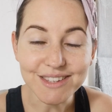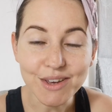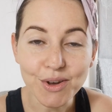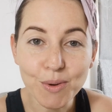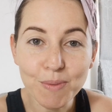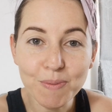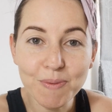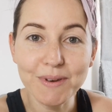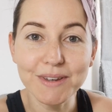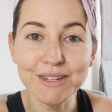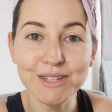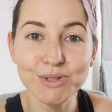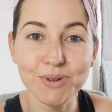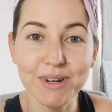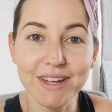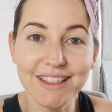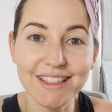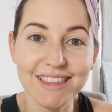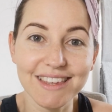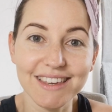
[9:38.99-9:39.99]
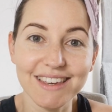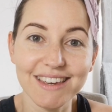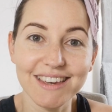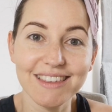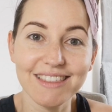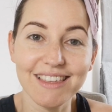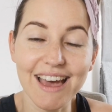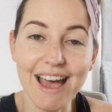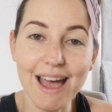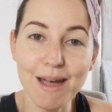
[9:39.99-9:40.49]
I hope you enjoyed
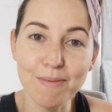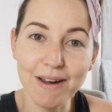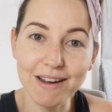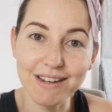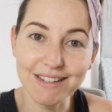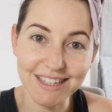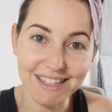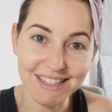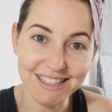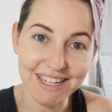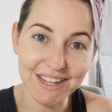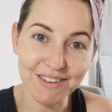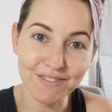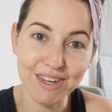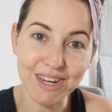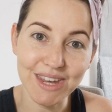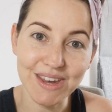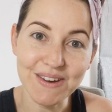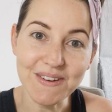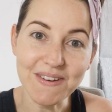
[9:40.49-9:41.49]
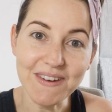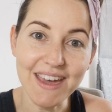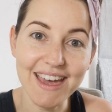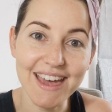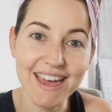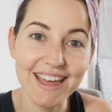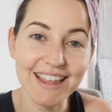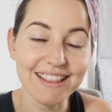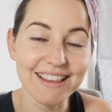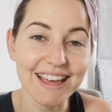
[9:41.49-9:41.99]
the eyebrow tinting video
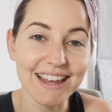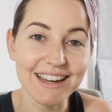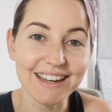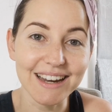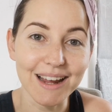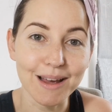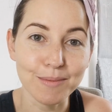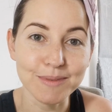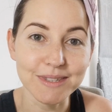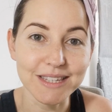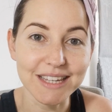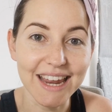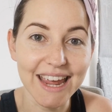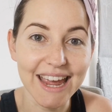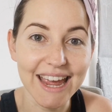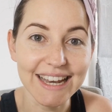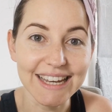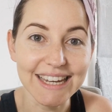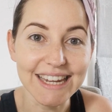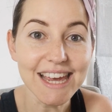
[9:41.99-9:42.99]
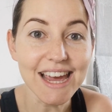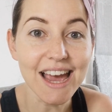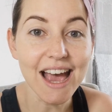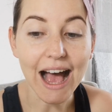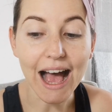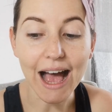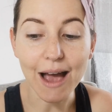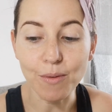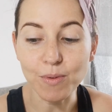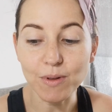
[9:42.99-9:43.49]
and that it comes in
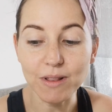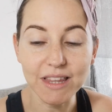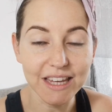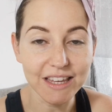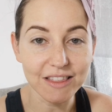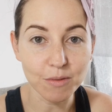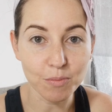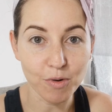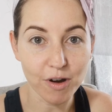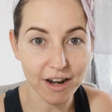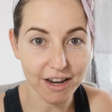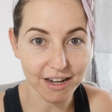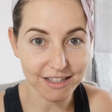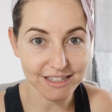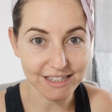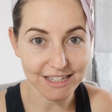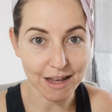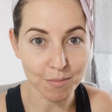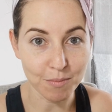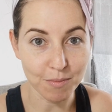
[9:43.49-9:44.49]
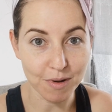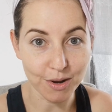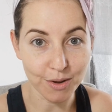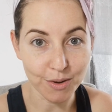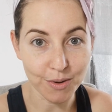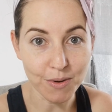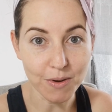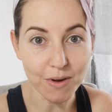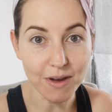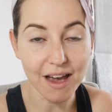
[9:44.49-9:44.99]
handy. I will link the products down
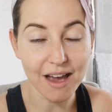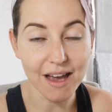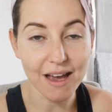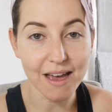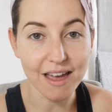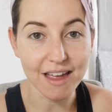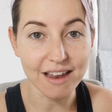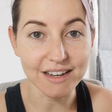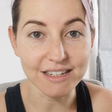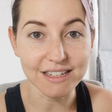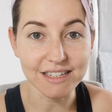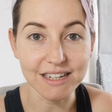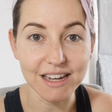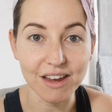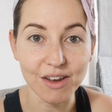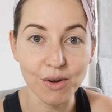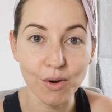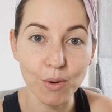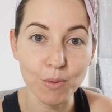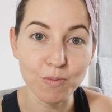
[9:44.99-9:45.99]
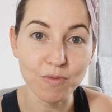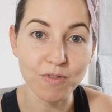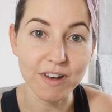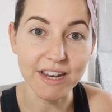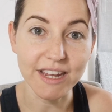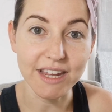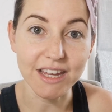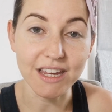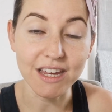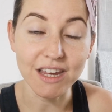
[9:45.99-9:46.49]
below, and
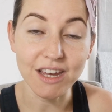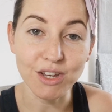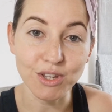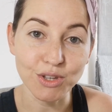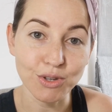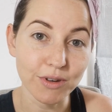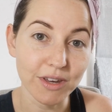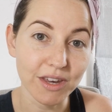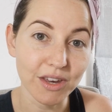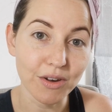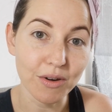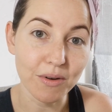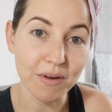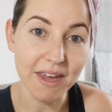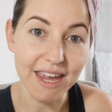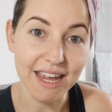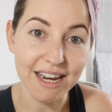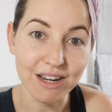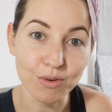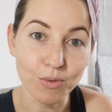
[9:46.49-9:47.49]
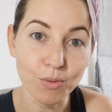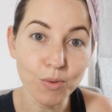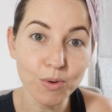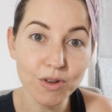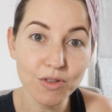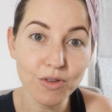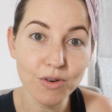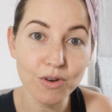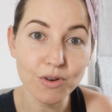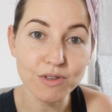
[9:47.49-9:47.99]
hopefully you can go ahead and
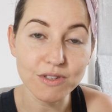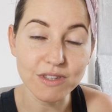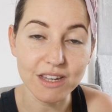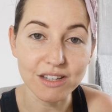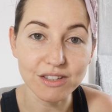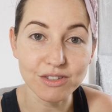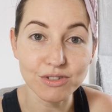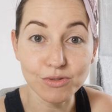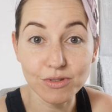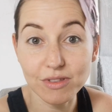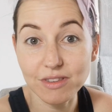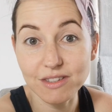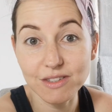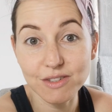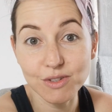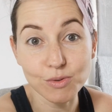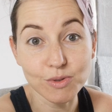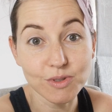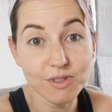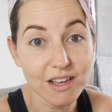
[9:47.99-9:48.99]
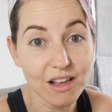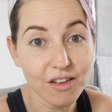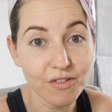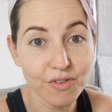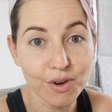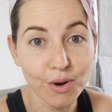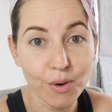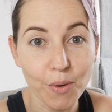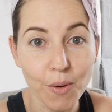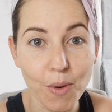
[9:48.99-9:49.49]
order those and do this yourself
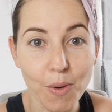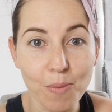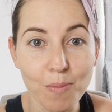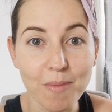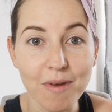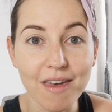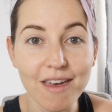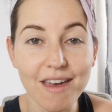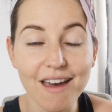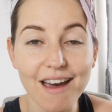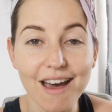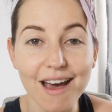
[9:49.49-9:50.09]
at home.